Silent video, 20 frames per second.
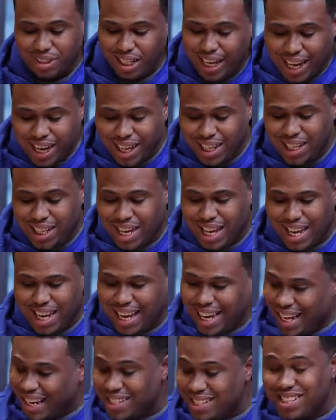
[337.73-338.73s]
And
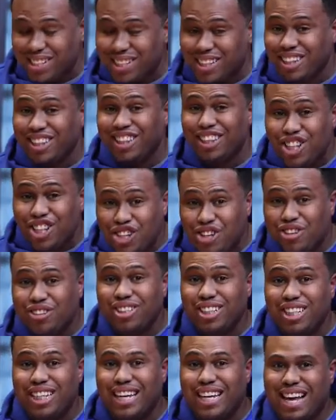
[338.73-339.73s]
it's
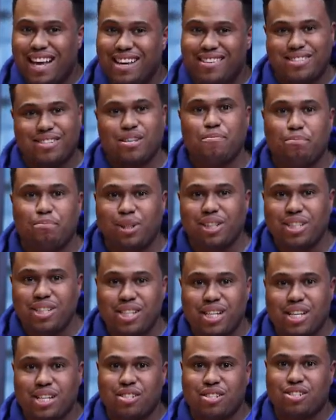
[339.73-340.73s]
literally as simple as
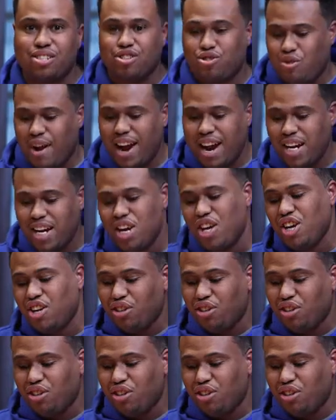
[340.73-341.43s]
this, right?